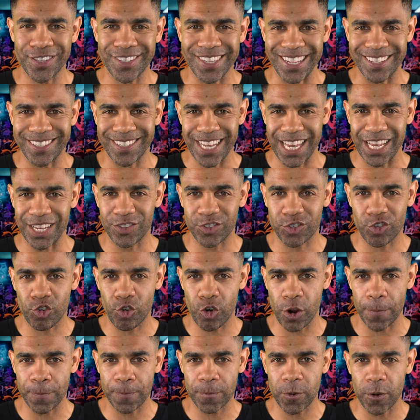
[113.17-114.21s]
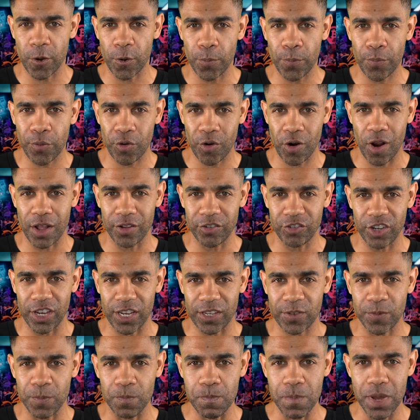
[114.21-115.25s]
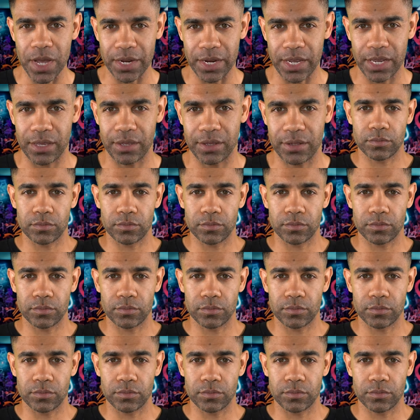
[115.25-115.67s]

that takes crypto project money.